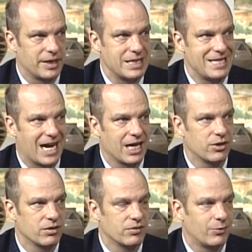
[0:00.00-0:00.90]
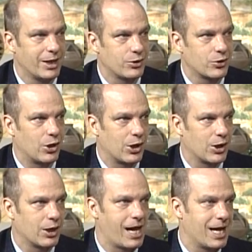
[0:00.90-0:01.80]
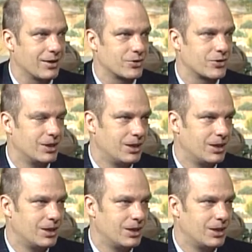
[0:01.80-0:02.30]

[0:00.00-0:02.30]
neither of which are as